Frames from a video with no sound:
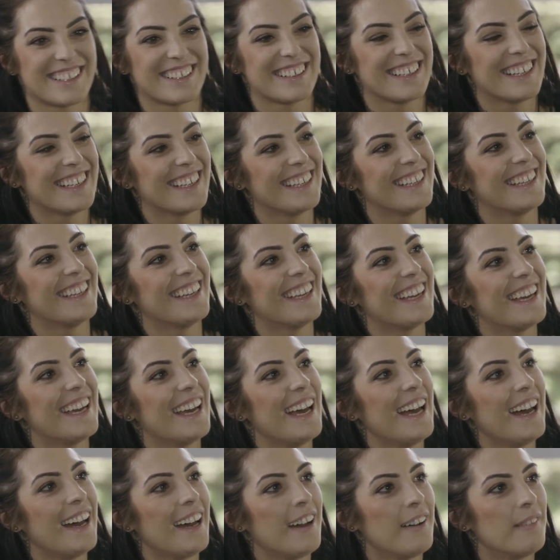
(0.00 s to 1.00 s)
so,
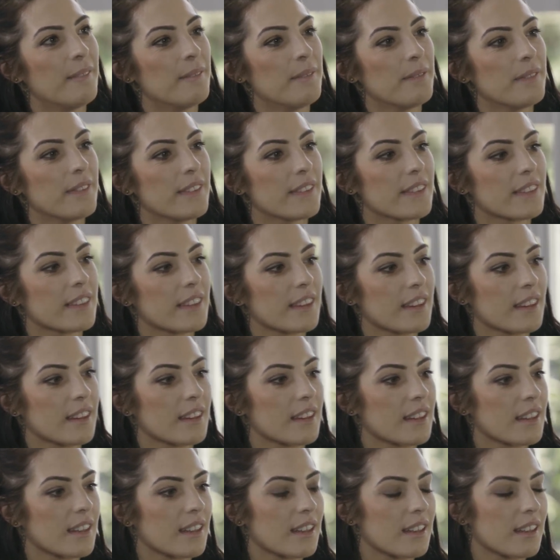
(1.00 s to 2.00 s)
um,
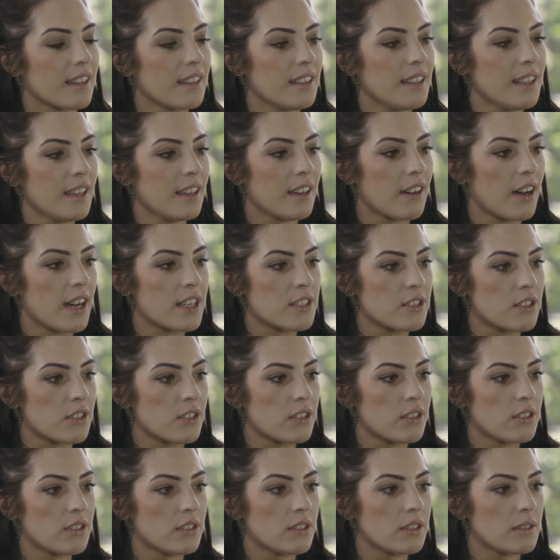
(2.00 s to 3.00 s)
yeah, I
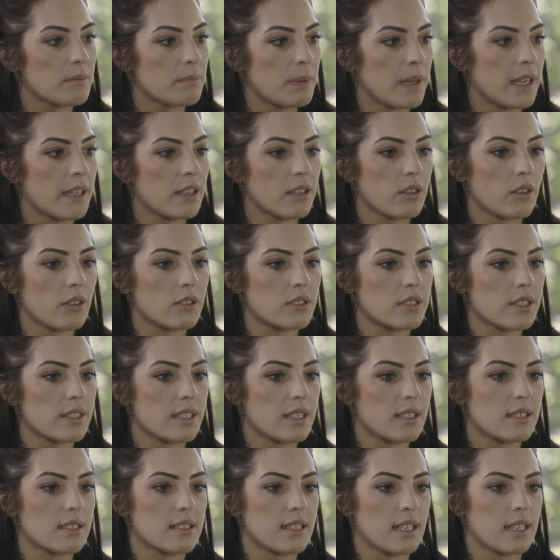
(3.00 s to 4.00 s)
do, but not to the
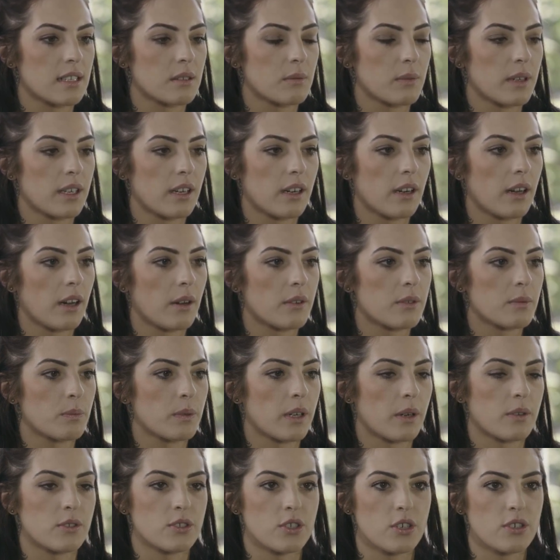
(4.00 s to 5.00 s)
extent where I,
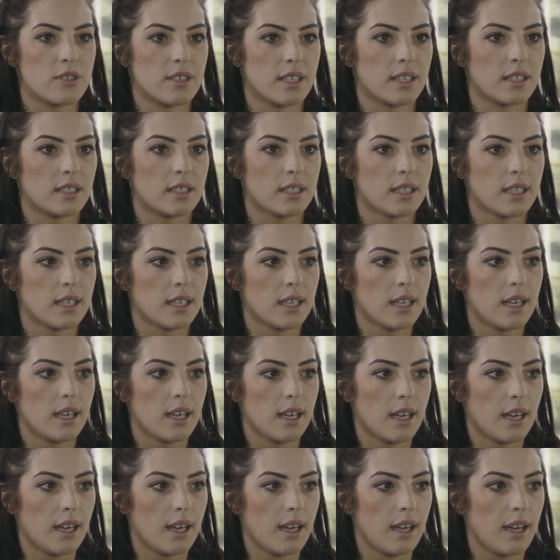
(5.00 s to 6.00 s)
when I was using,
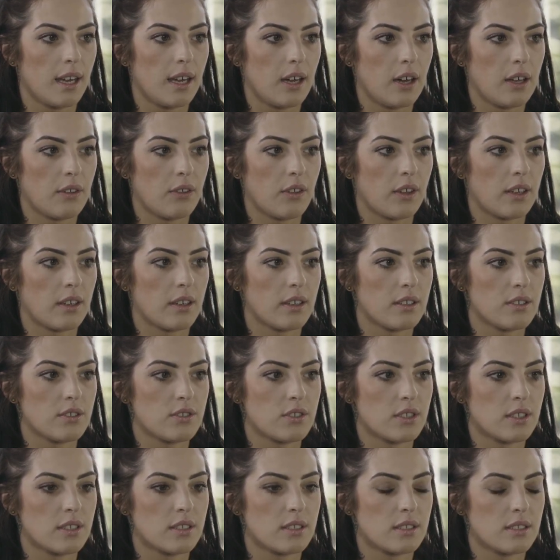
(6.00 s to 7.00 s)
I think it's
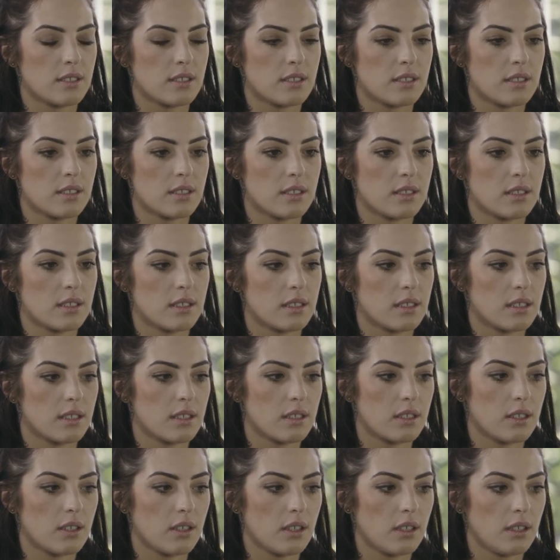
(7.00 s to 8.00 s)
just
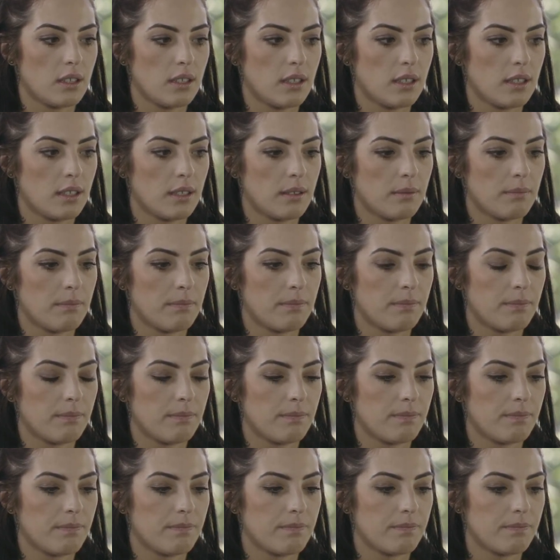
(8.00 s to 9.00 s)

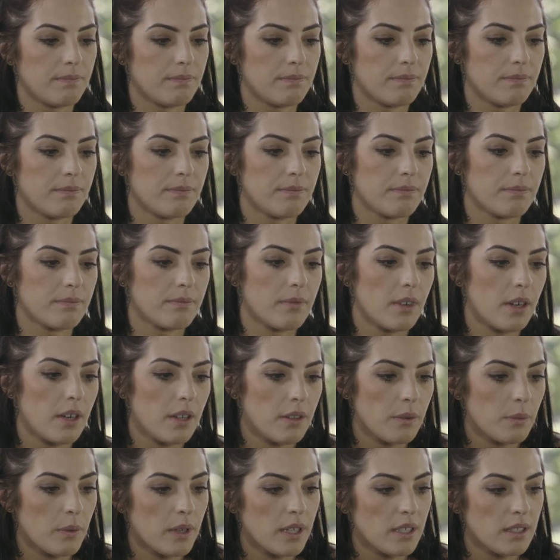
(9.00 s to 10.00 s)
um,
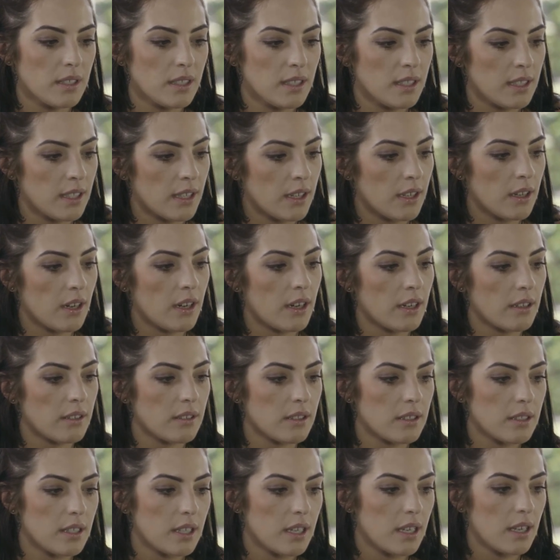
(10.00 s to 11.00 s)
the way, yeah,
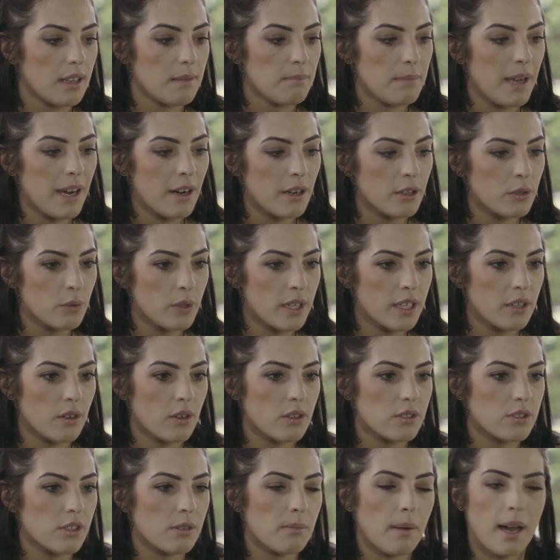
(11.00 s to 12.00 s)
paranoia
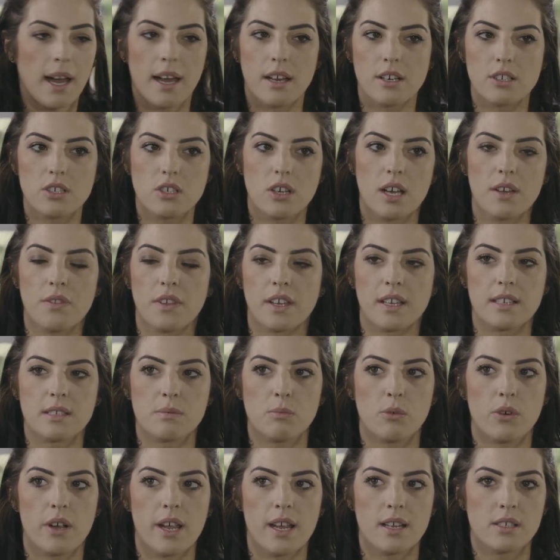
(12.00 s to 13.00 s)
not so much. I think it's
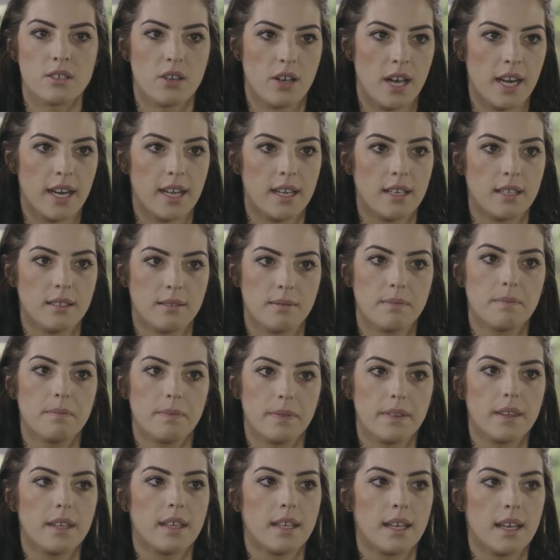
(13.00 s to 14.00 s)
more anxiety.
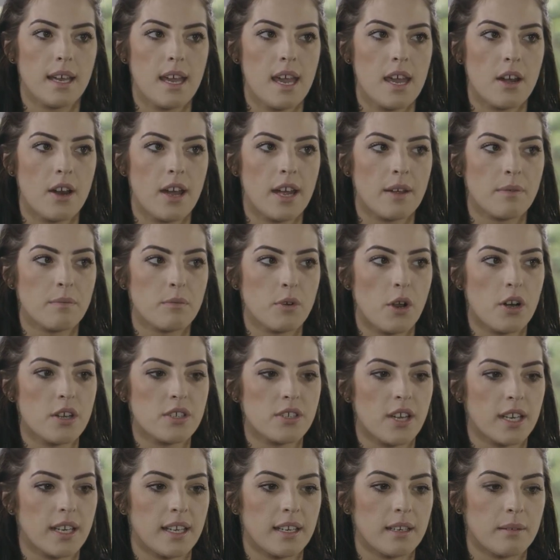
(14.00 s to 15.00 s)
Yeah, and I've
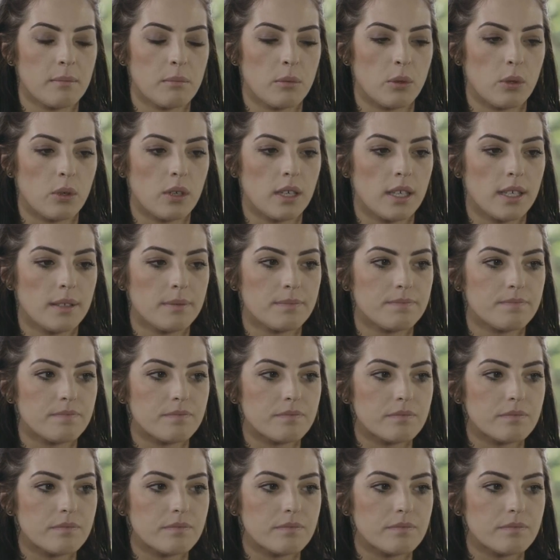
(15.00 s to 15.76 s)
noticed I get it more